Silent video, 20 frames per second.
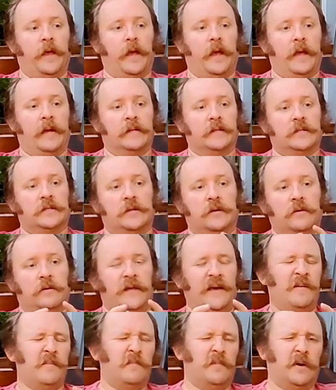and so
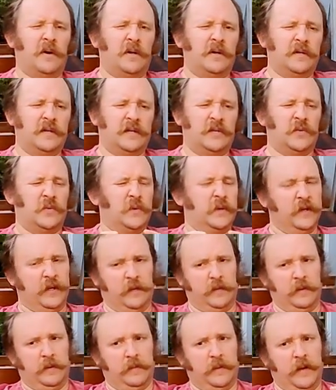that malt is really
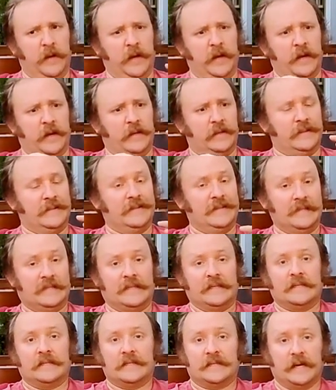going to be playing a
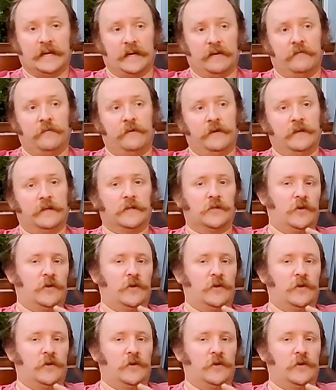distant second fiddle.